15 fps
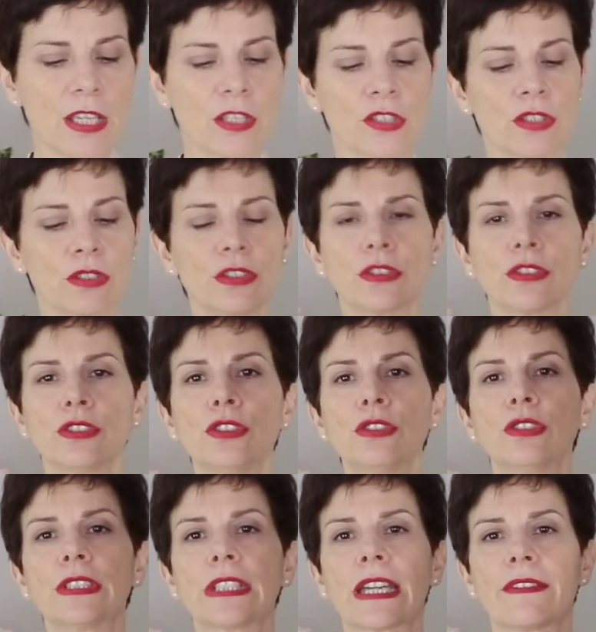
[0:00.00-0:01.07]
So, you know, you
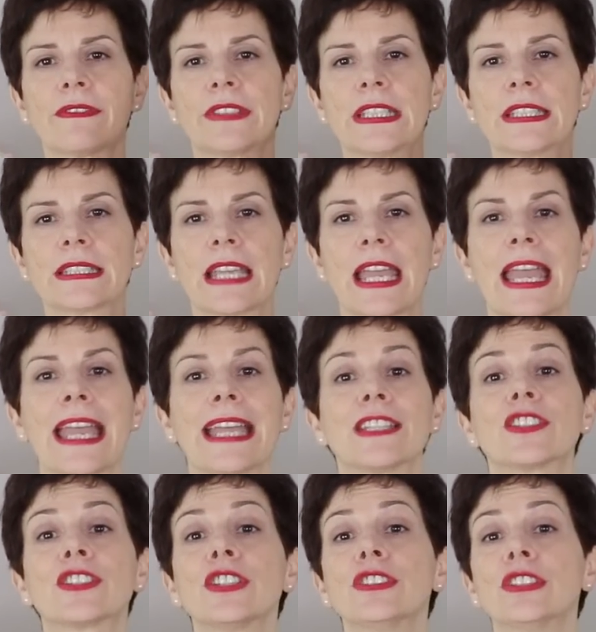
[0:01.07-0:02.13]
could have this and
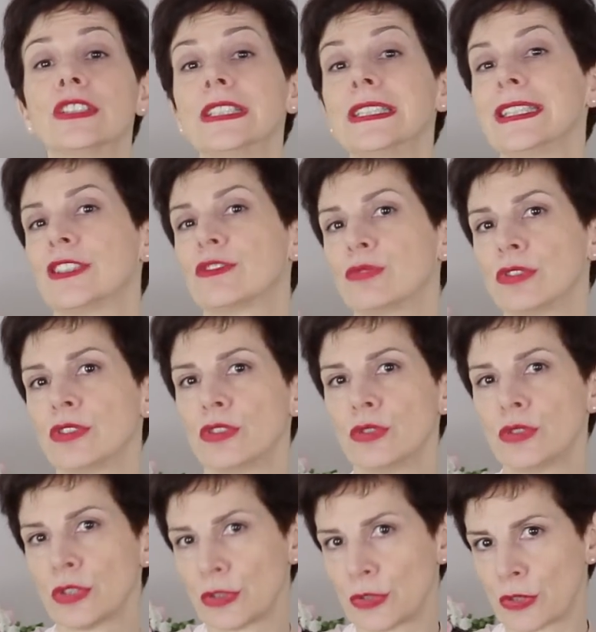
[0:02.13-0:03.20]
suddenly it wouldn't
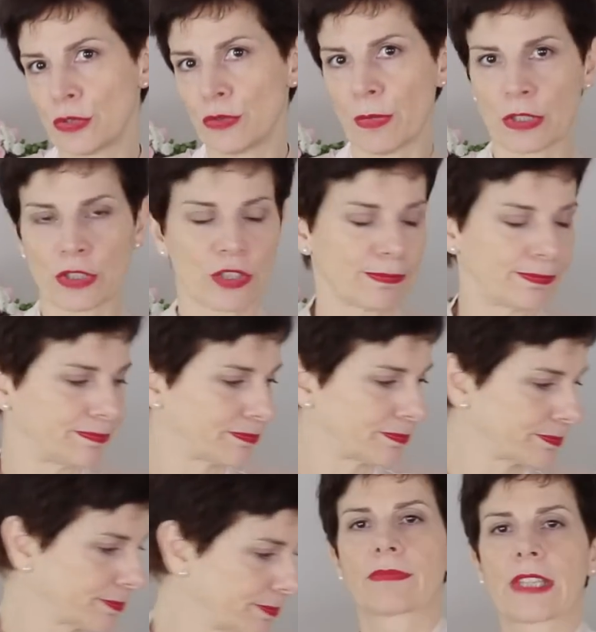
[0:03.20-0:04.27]
look too much.
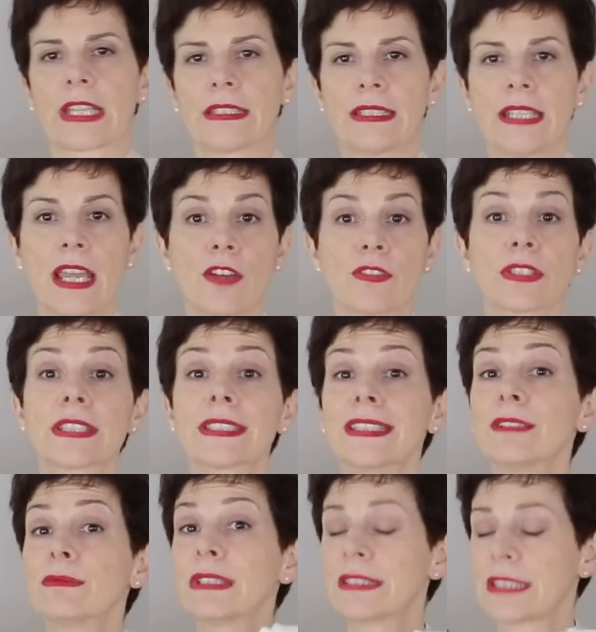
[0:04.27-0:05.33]
And now,
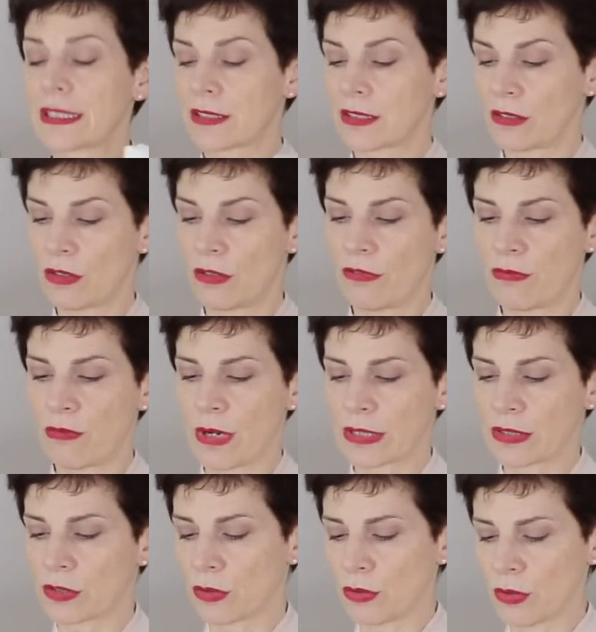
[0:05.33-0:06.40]
still with that
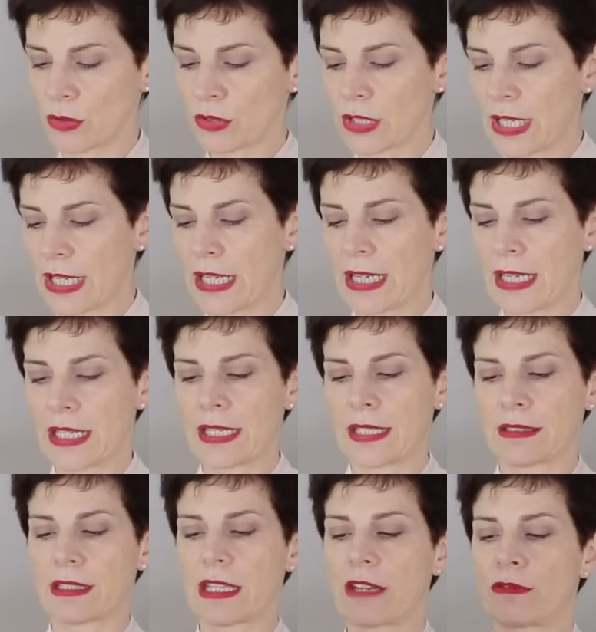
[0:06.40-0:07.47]
off-white cord,
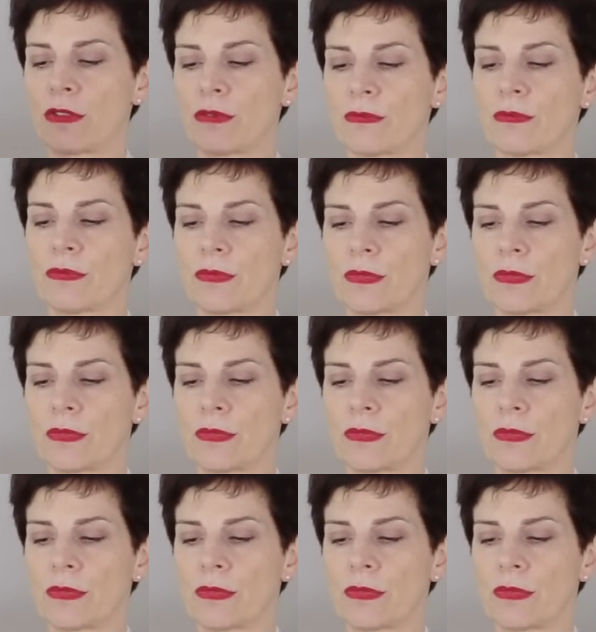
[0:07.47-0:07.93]
I have a